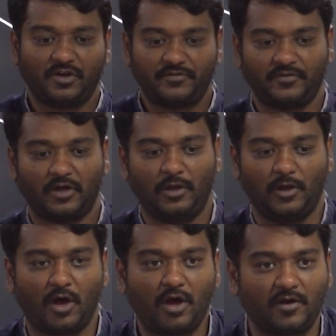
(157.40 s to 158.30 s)
of
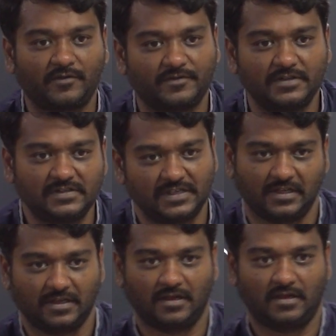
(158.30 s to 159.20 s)
law of the sea?
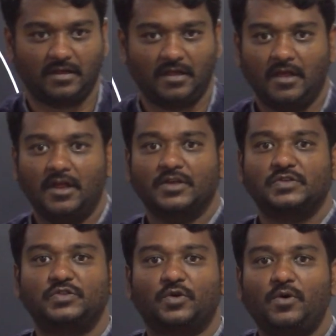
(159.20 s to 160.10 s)

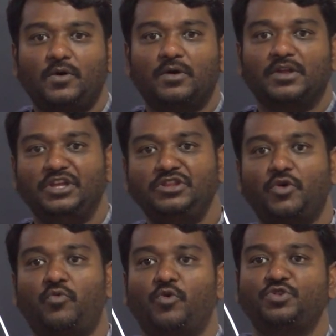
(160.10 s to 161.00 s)
So in the
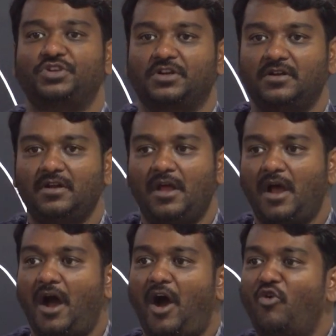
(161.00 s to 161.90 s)
ocean,
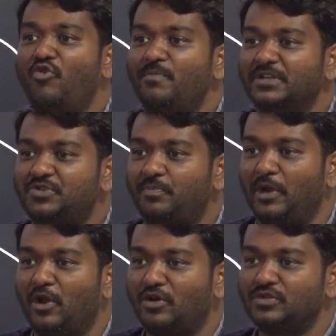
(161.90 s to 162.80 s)
how much
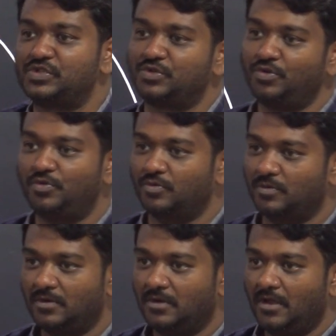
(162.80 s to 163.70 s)
belongs to you
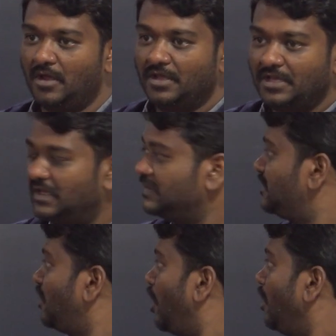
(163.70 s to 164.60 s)
is
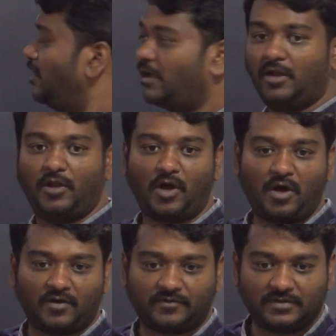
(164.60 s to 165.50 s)
called
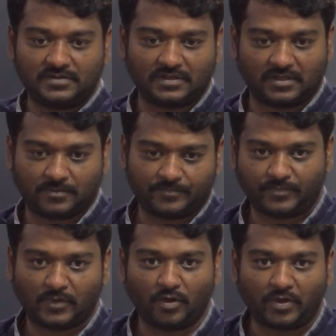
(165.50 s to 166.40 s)
law of the sea.
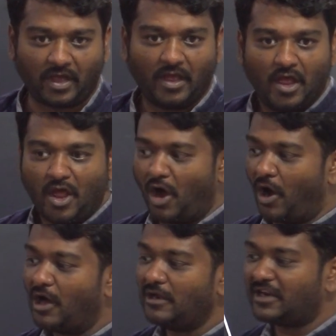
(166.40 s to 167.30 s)
Okay, all